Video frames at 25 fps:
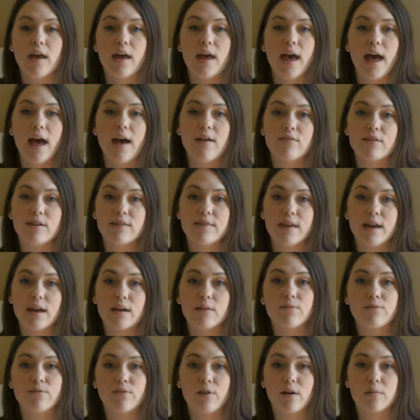
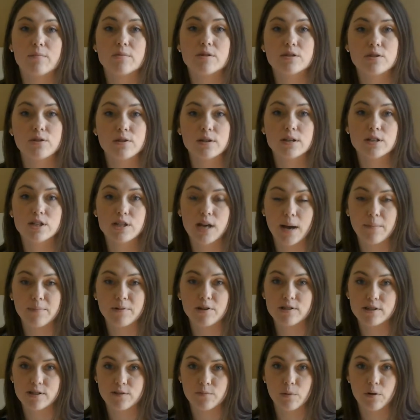Everything from student
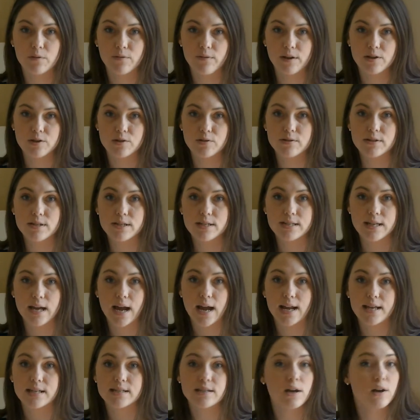chapters of professional
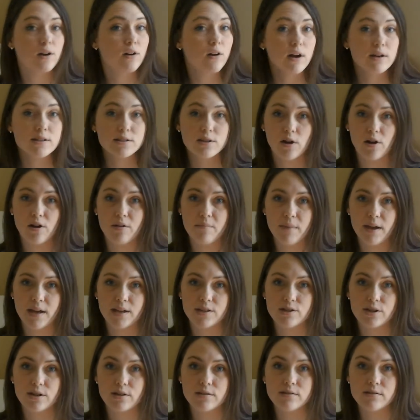societies across all
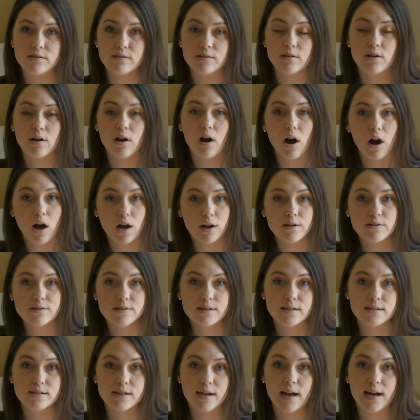majors, honor
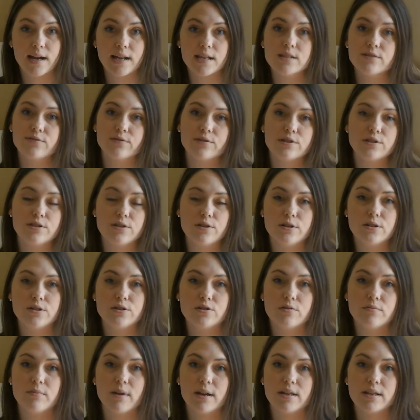societies for students
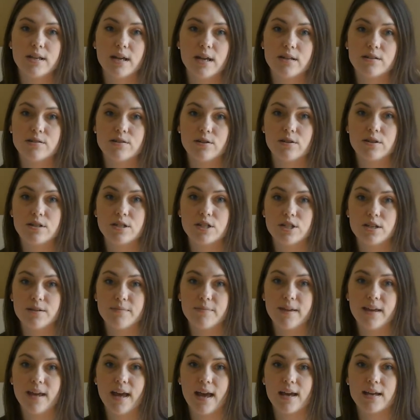who maintain certain
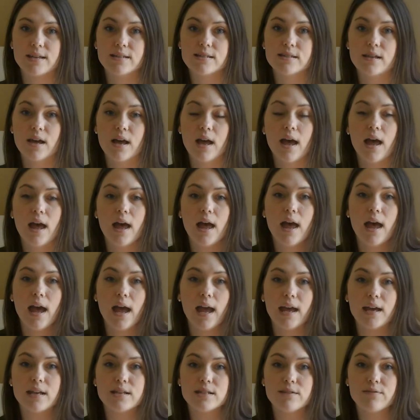GPAs,
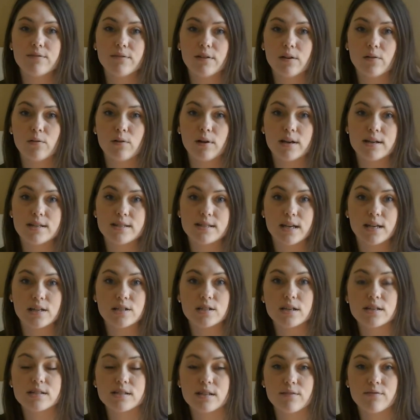and different
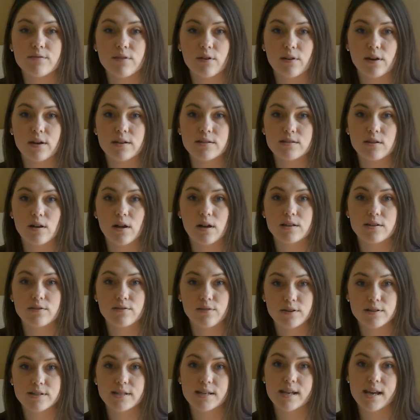organizations that focus on
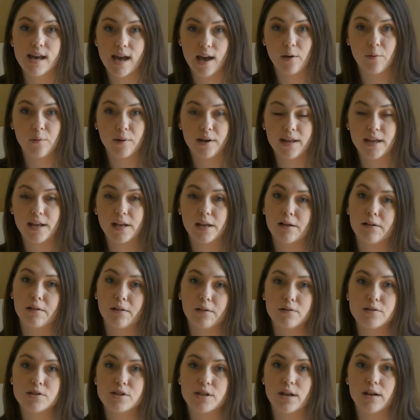diversity, equity, and
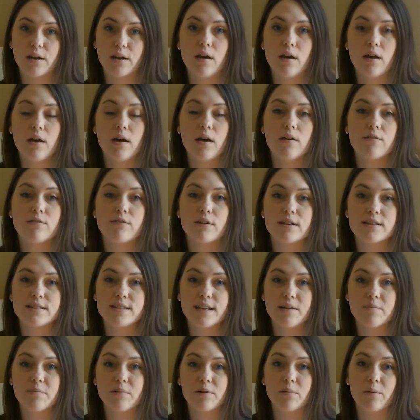inclusion. For
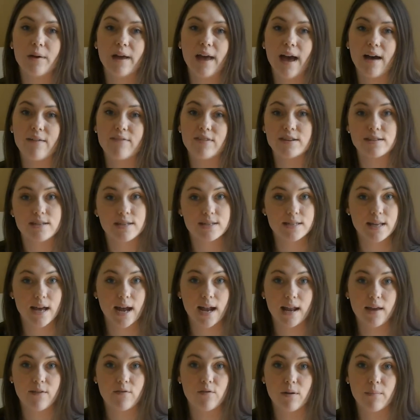example, we have the
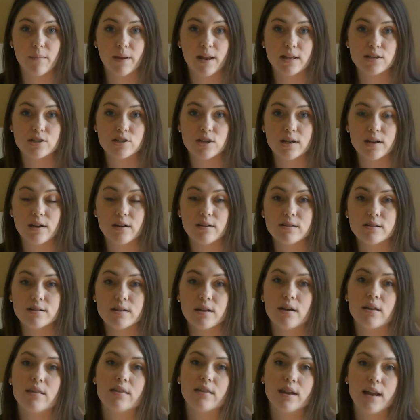Society of Women Engineers,
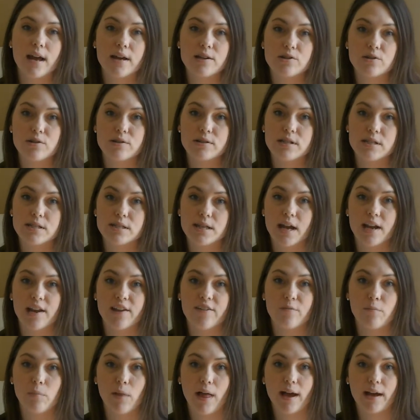the National Society
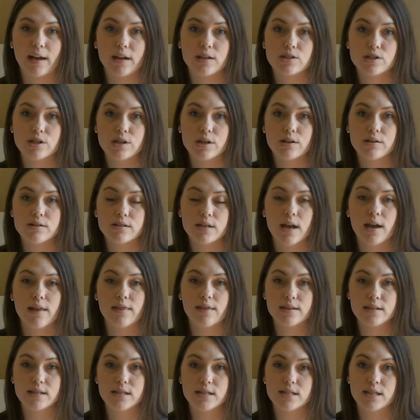of Black Engineers,
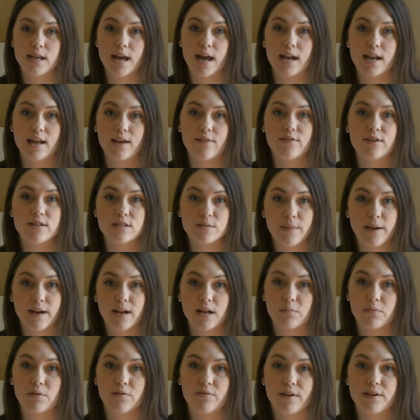and the Society of
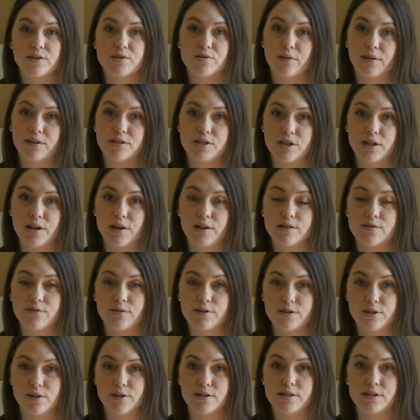Hispanic Professional Engineers for
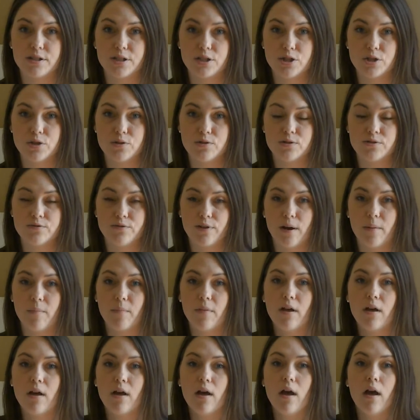students to choose from.
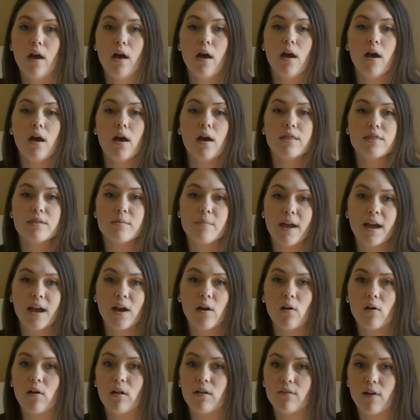The main
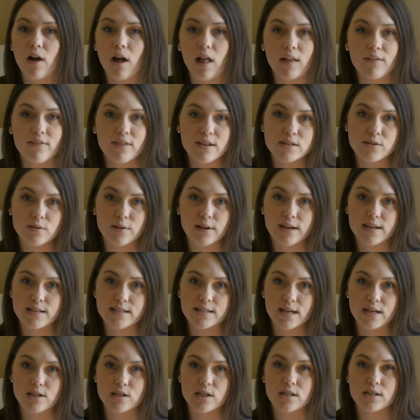goal of all of these
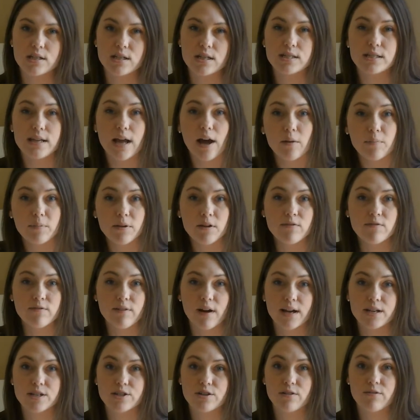organizations is to help you
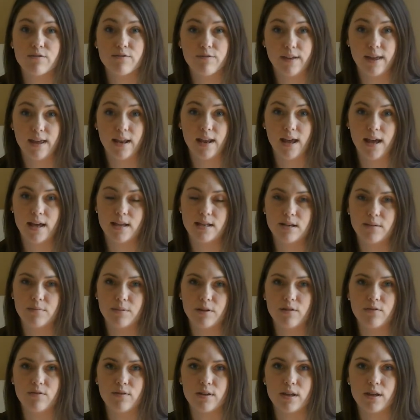find your fit at
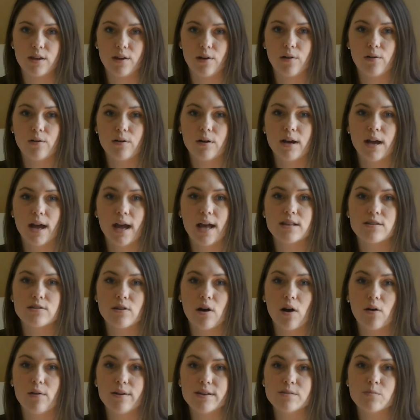WVU. It's
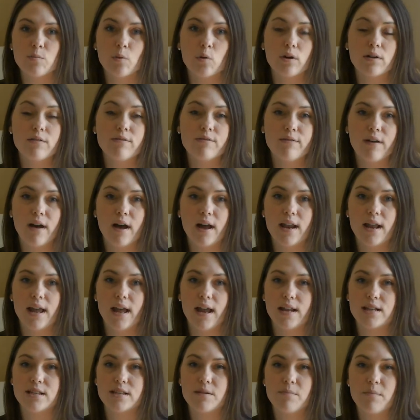always more fun
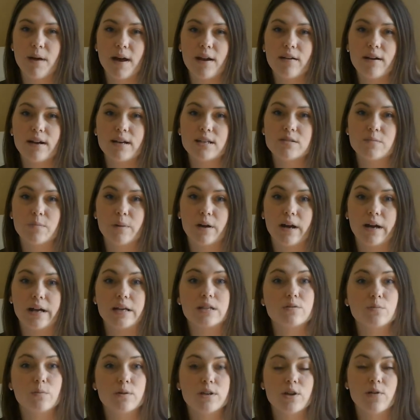and it's a better
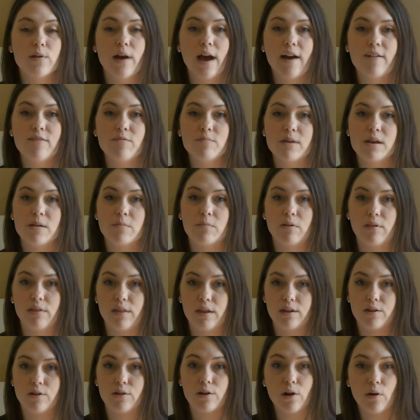experience when you have people
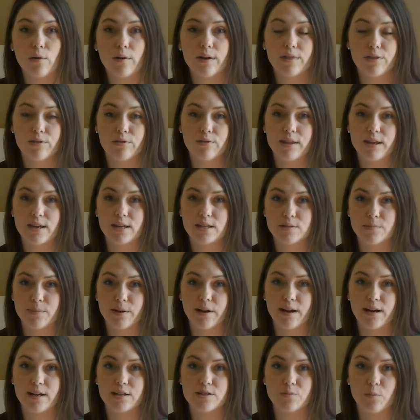that you're going through the
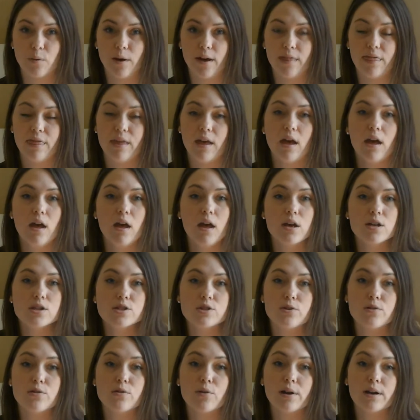experience with.
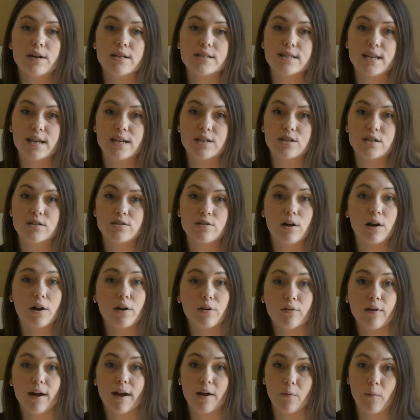Student organizations are
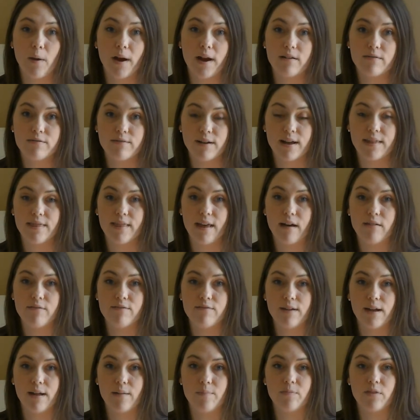a great way to find that
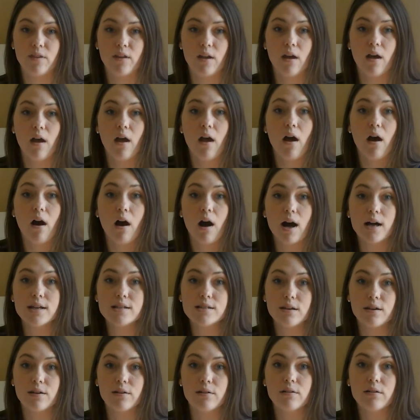fit.
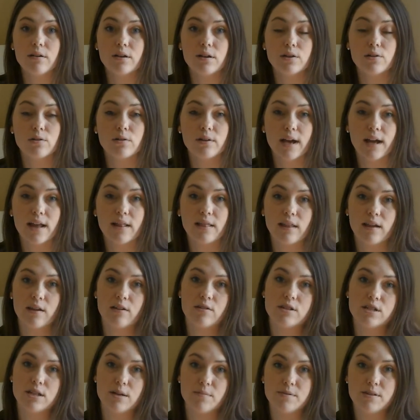Also, you'll gain
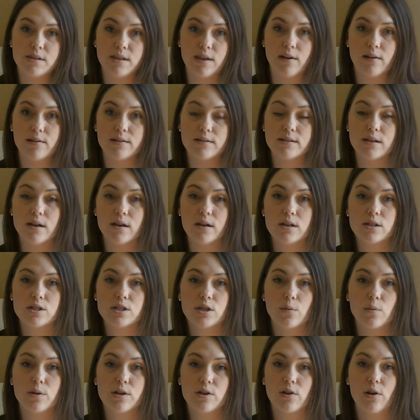leadership skills.
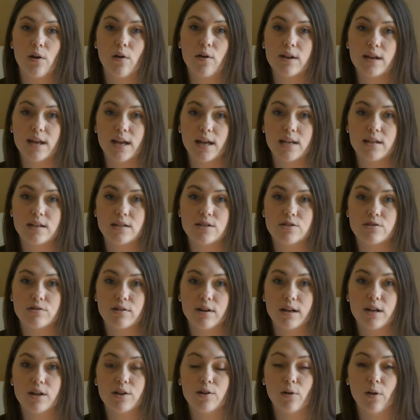So when you go into
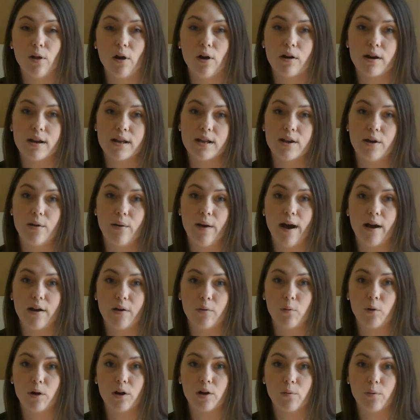industry, you'll already know how
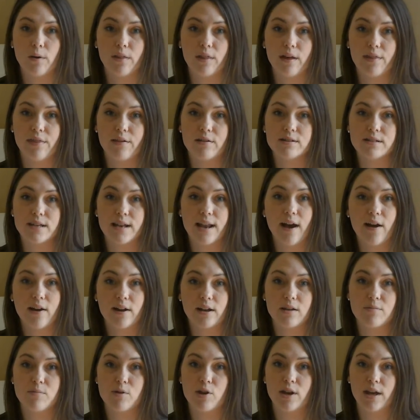to work with others and how to
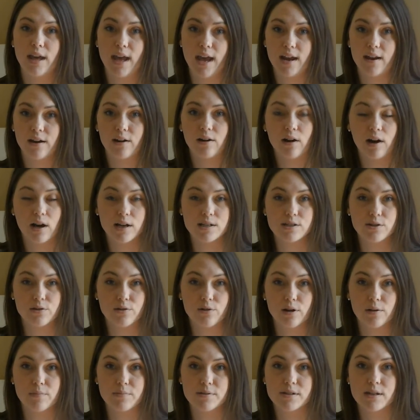communicate across
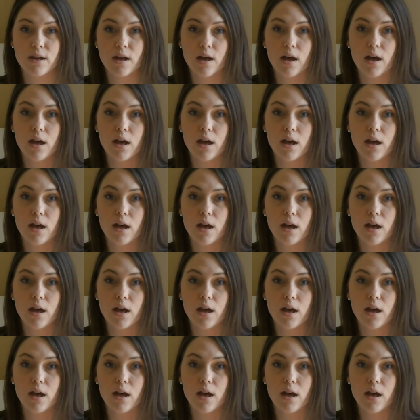groups.